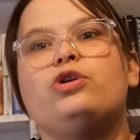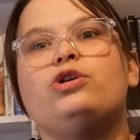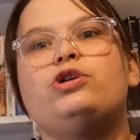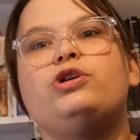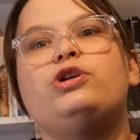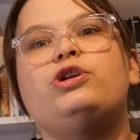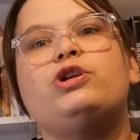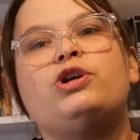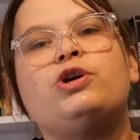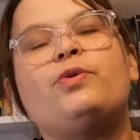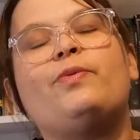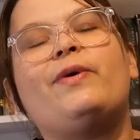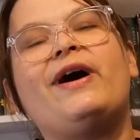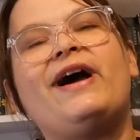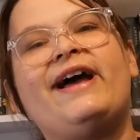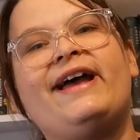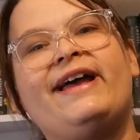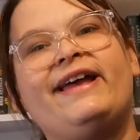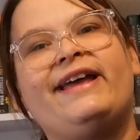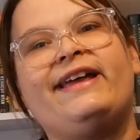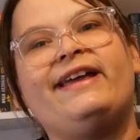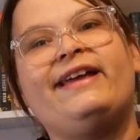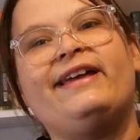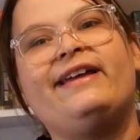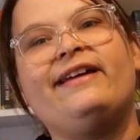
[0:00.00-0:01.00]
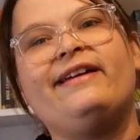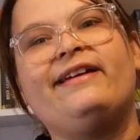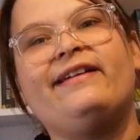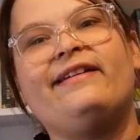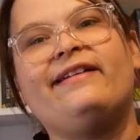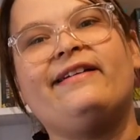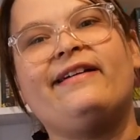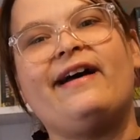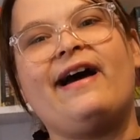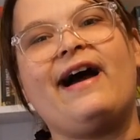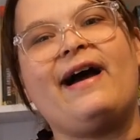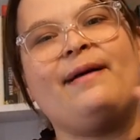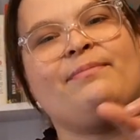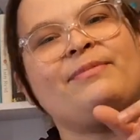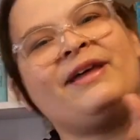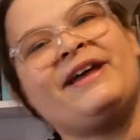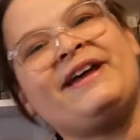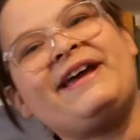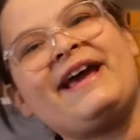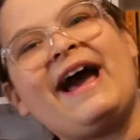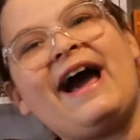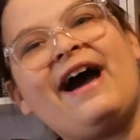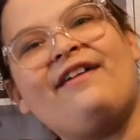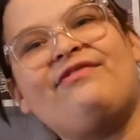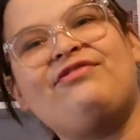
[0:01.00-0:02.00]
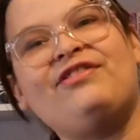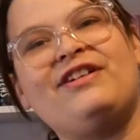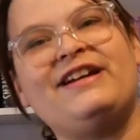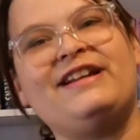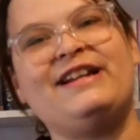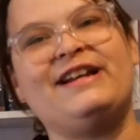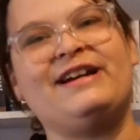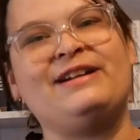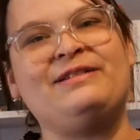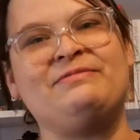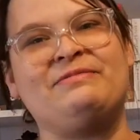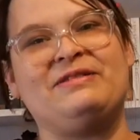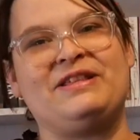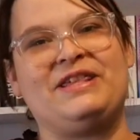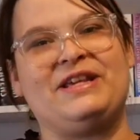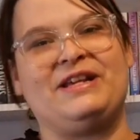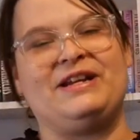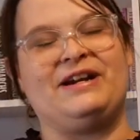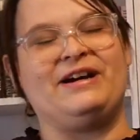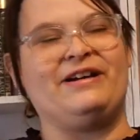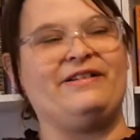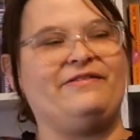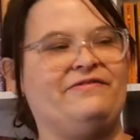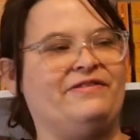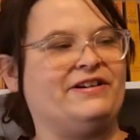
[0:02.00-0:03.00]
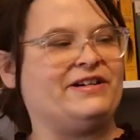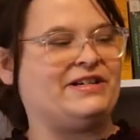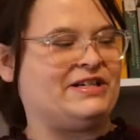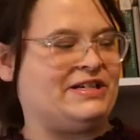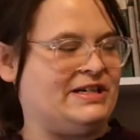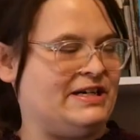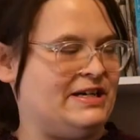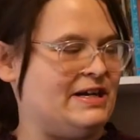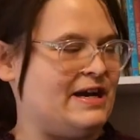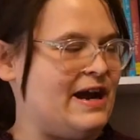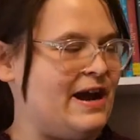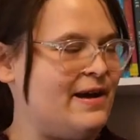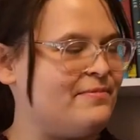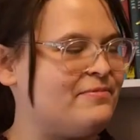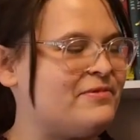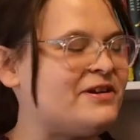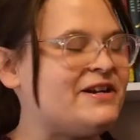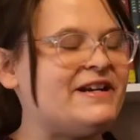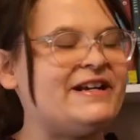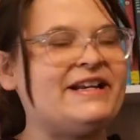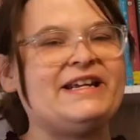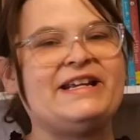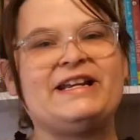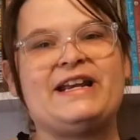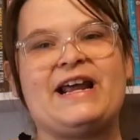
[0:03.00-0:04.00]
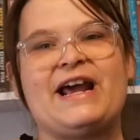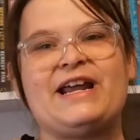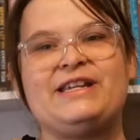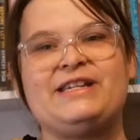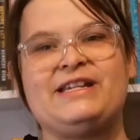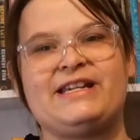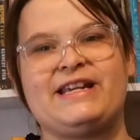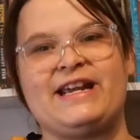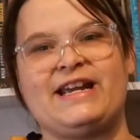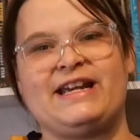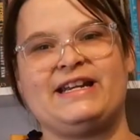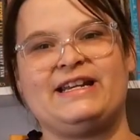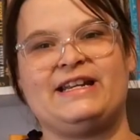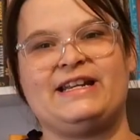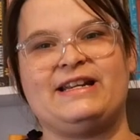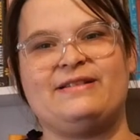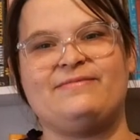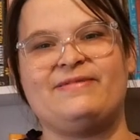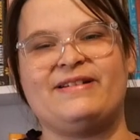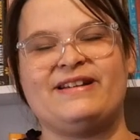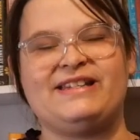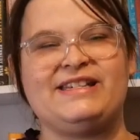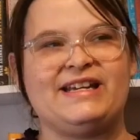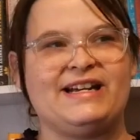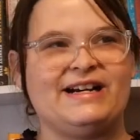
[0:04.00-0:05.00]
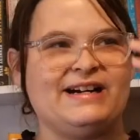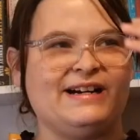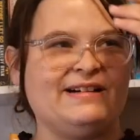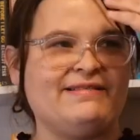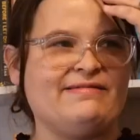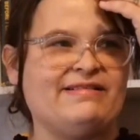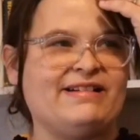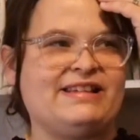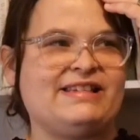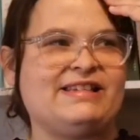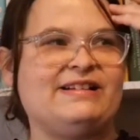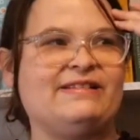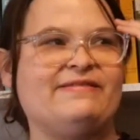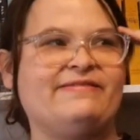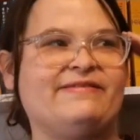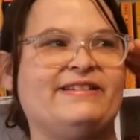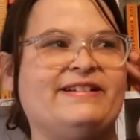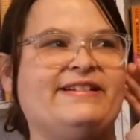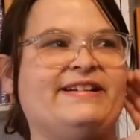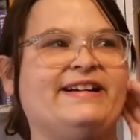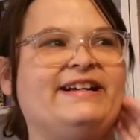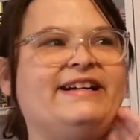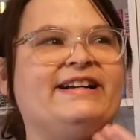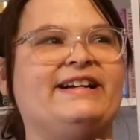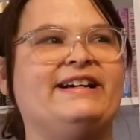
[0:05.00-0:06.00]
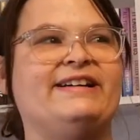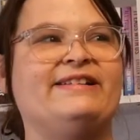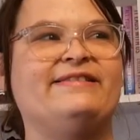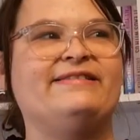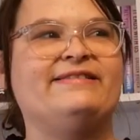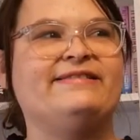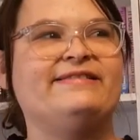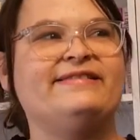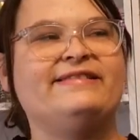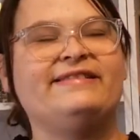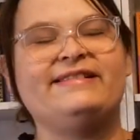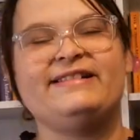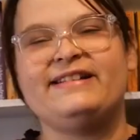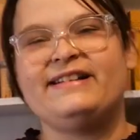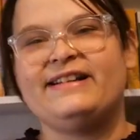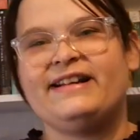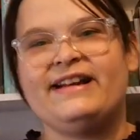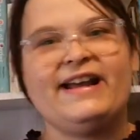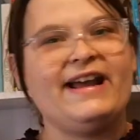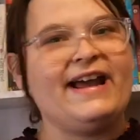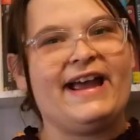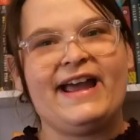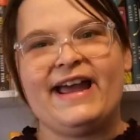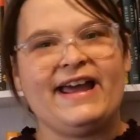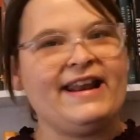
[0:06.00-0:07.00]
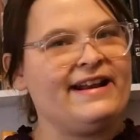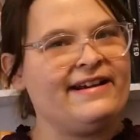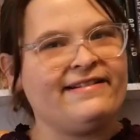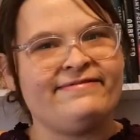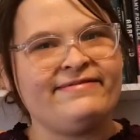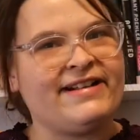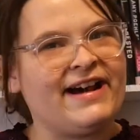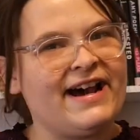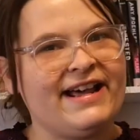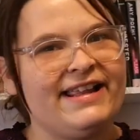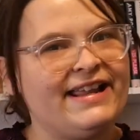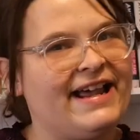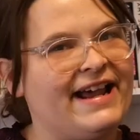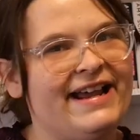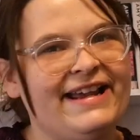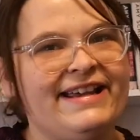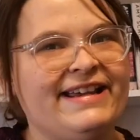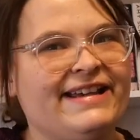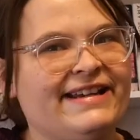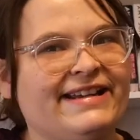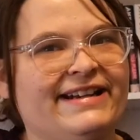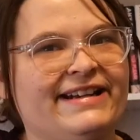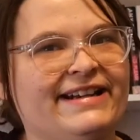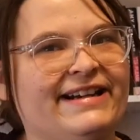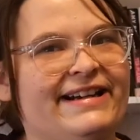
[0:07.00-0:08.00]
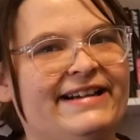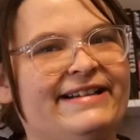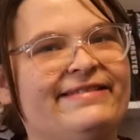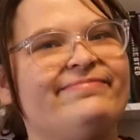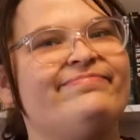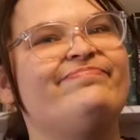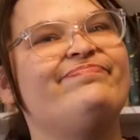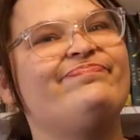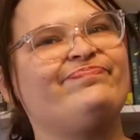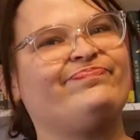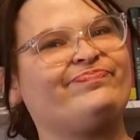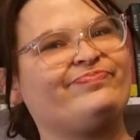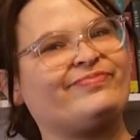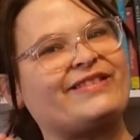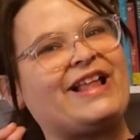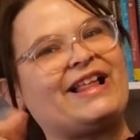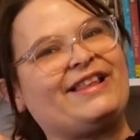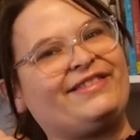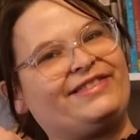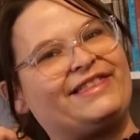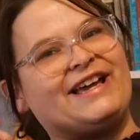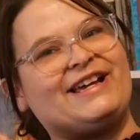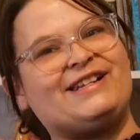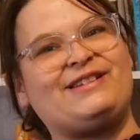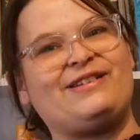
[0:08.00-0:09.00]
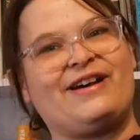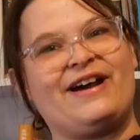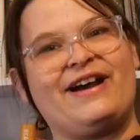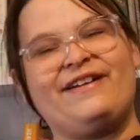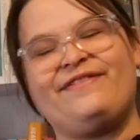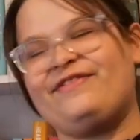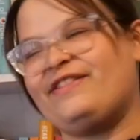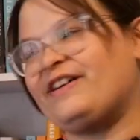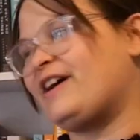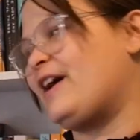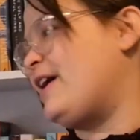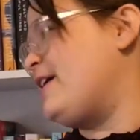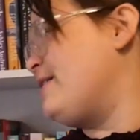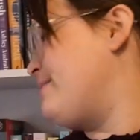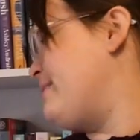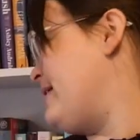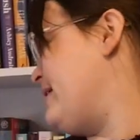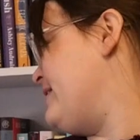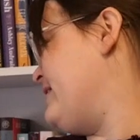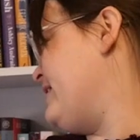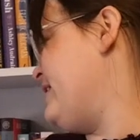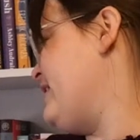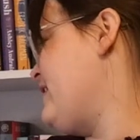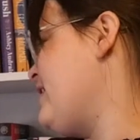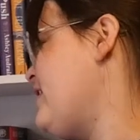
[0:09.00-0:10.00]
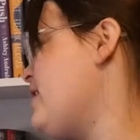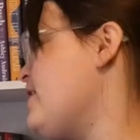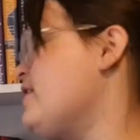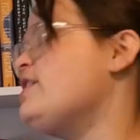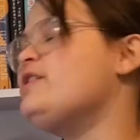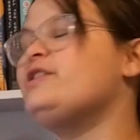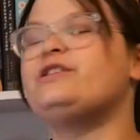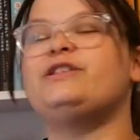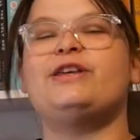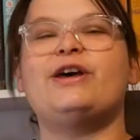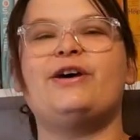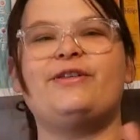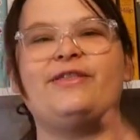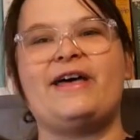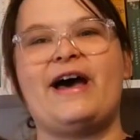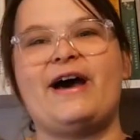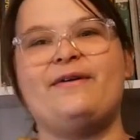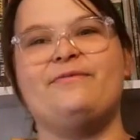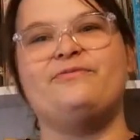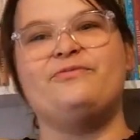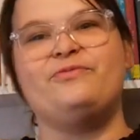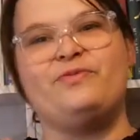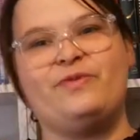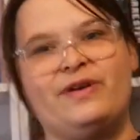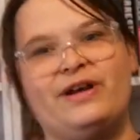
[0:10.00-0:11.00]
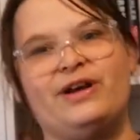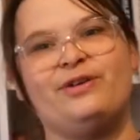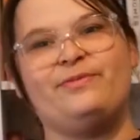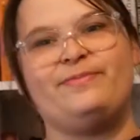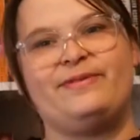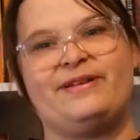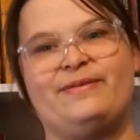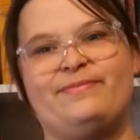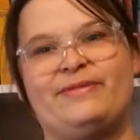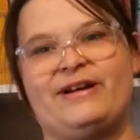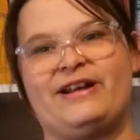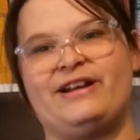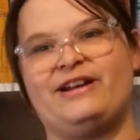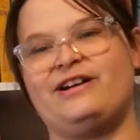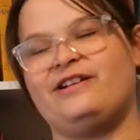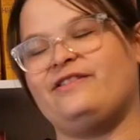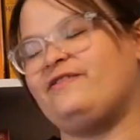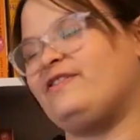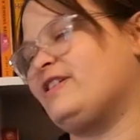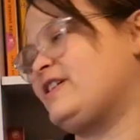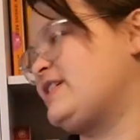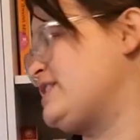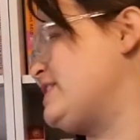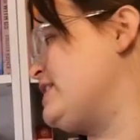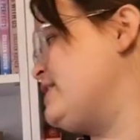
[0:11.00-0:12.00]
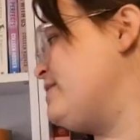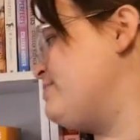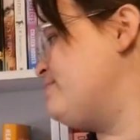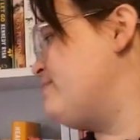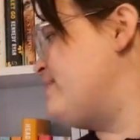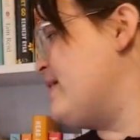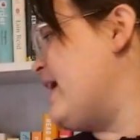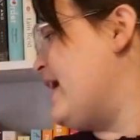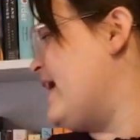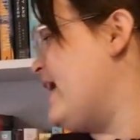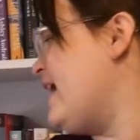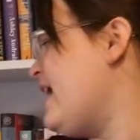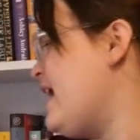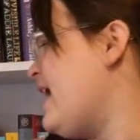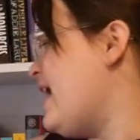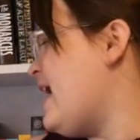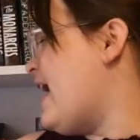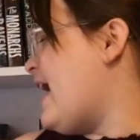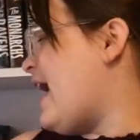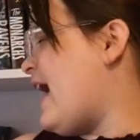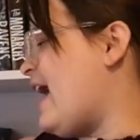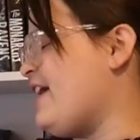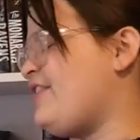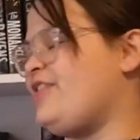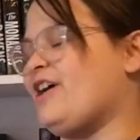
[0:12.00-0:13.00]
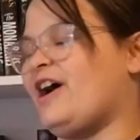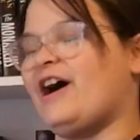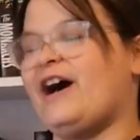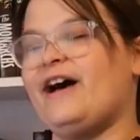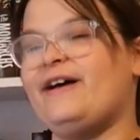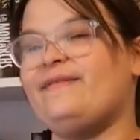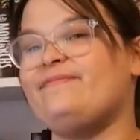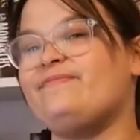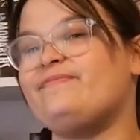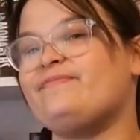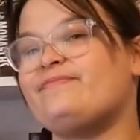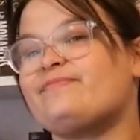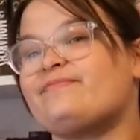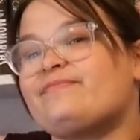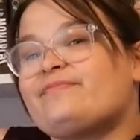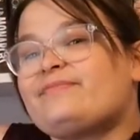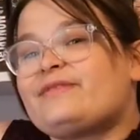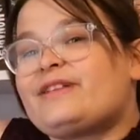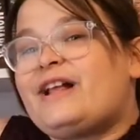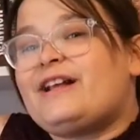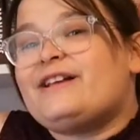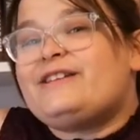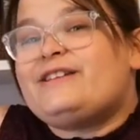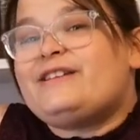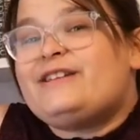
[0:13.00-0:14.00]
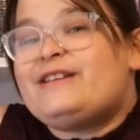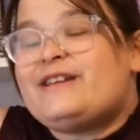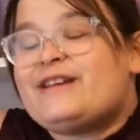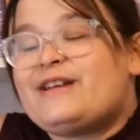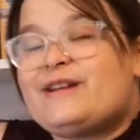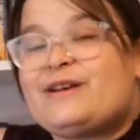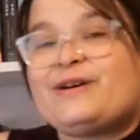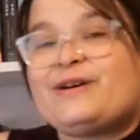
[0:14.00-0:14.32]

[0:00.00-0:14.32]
You know what? I'm like halfway done with a nonfiction. I'm reading Educated by Tara Westover right now, and I'm not liking it. That's why I forgot about it. So that will be my nonfiction, but I thought, you